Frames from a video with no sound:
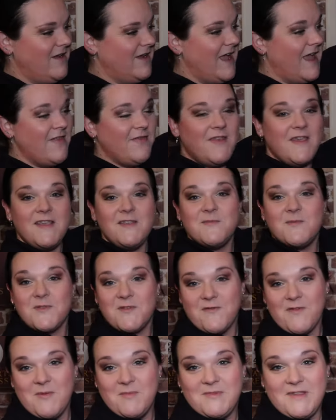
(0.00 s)
Okay, this
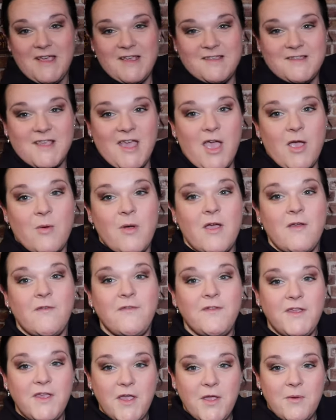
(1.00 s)
was from Tesco a
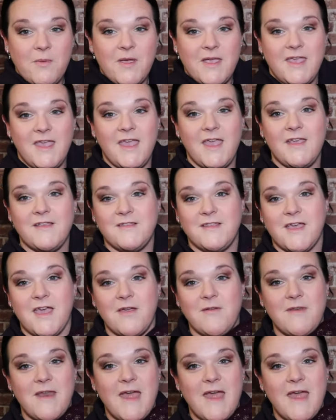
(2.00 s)
few years ago